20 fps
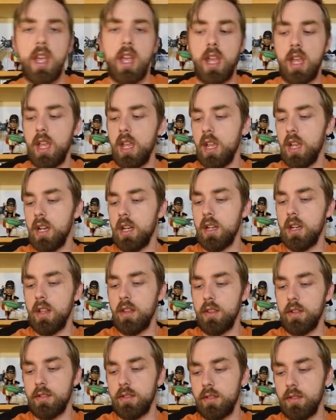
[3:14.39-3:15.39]
And
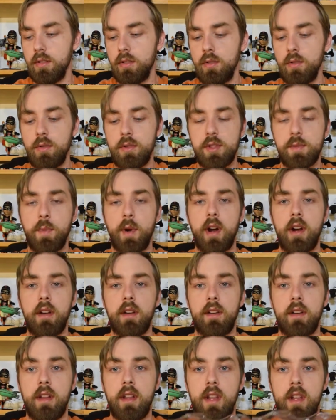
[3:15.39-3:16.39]
the two
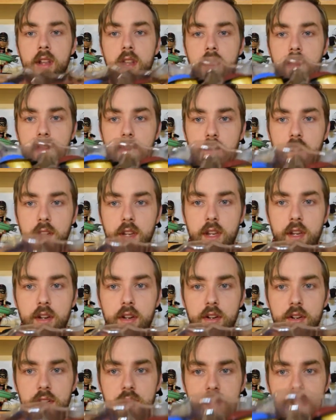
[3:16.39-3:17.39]
Spartan
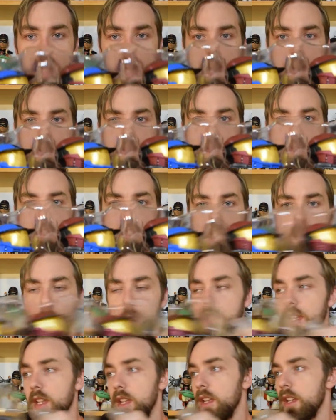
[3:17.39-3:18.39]
figures, kind of the
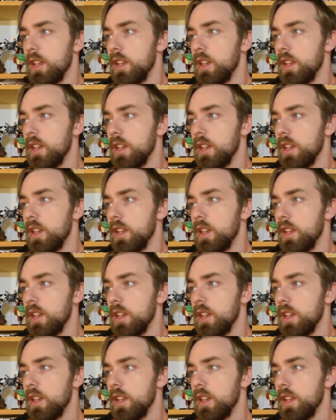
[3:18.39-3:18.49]
chibi,